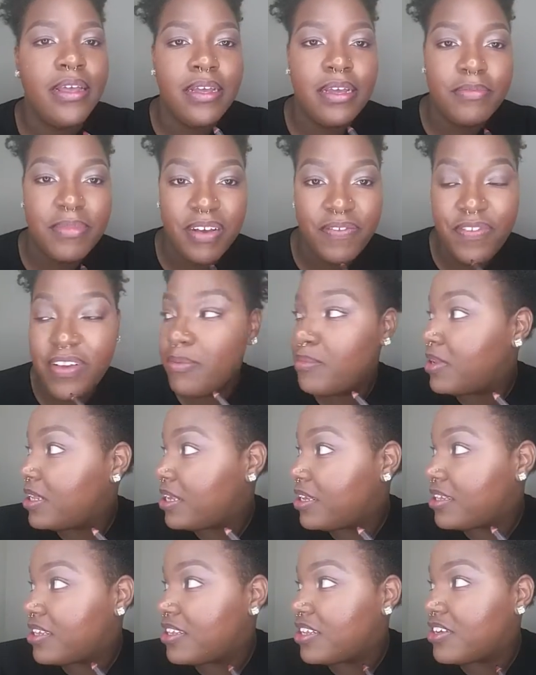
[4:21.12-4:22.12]
And my
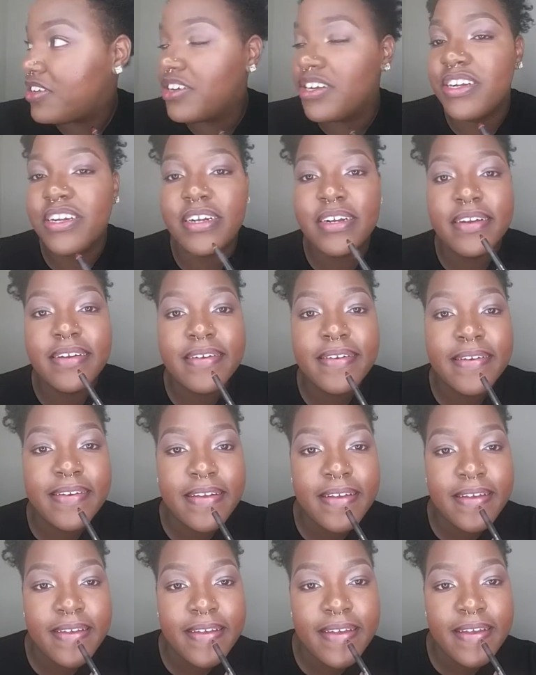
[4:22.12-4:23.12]
family is still here,
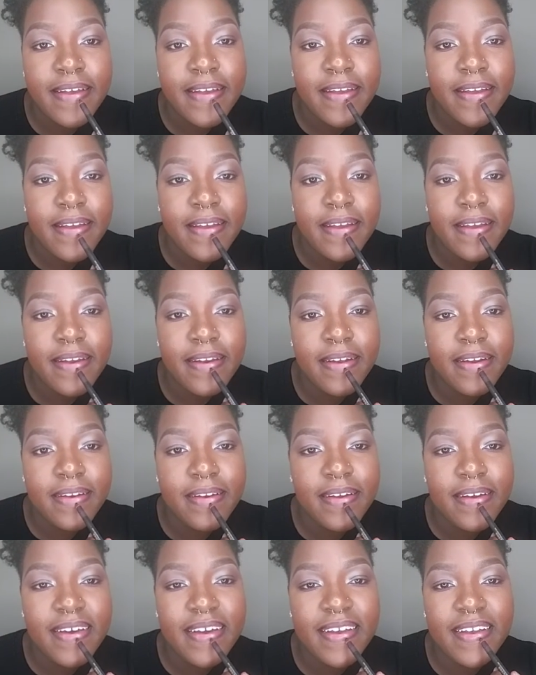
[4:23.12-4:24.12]
and they're
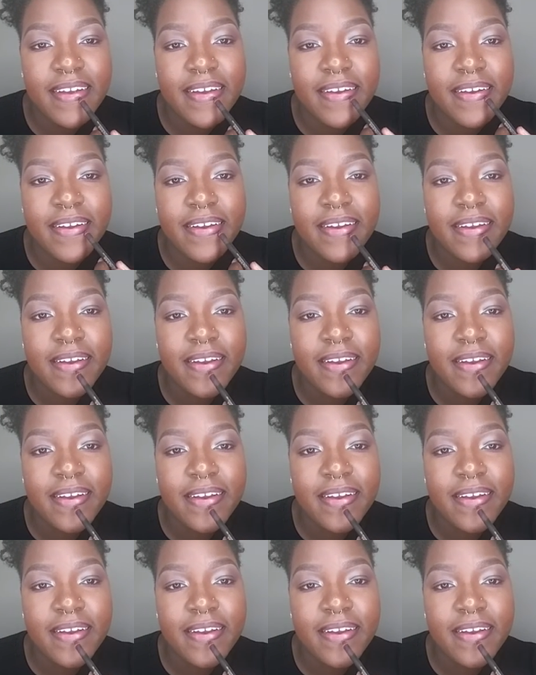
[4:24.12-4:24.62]
tired,